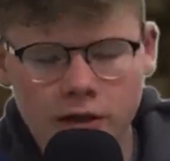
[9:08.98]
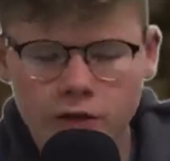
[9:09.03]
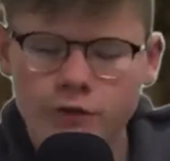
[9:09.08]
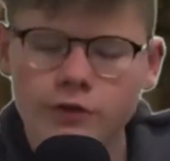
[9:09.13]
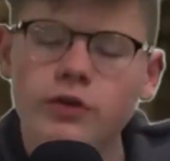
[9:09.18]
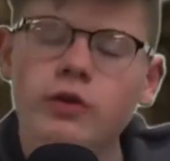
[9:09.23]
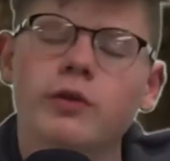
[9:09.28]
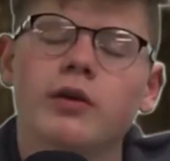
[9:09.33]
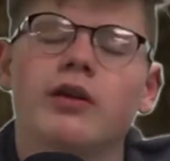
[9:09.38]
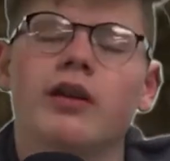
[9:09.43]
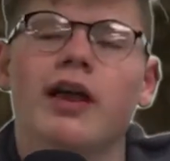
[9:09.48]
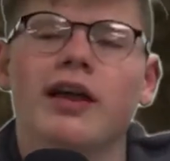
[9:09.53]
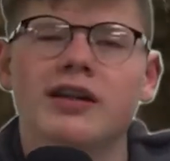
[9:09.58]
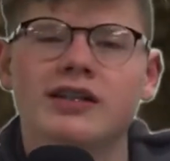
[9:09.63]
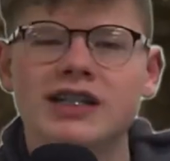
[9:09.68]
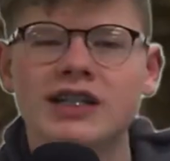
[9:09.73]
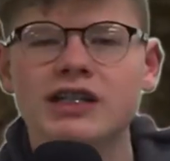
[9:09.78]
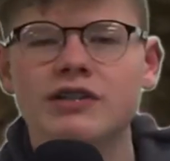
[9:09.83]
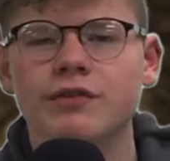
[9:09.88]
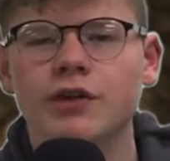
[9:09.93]
feel like a
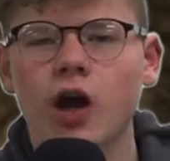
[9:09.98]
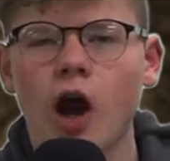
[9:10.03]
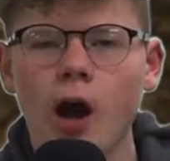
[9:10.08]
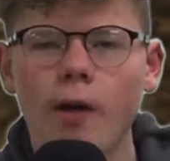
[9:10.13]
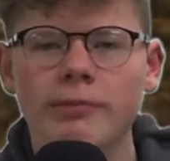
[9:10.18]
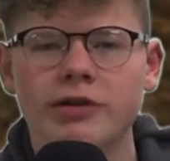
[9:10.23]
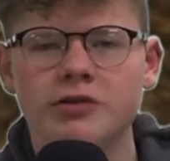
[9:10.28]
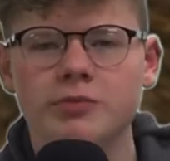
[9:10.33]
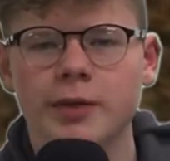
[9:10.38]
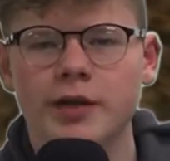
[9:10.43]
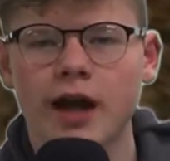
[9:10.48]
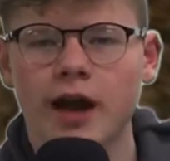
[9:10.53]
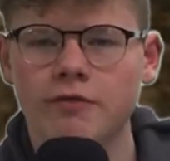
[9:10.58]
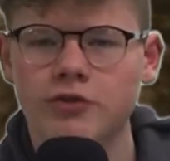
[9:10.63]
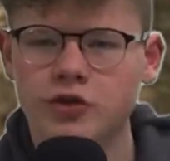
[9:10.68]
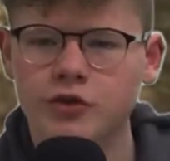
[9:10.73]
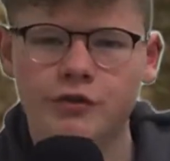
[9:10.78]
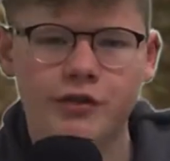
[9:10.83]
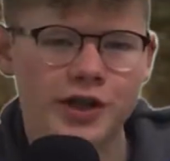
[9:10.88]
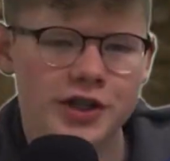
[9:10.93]
sense of accomplishment
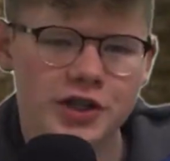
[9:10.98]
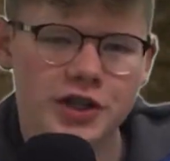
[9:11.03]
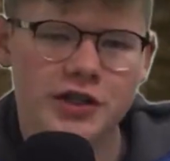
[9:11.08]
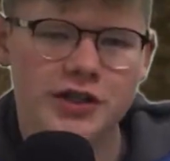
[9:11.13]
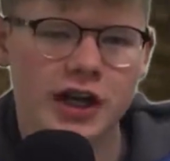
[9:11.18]
after you finish the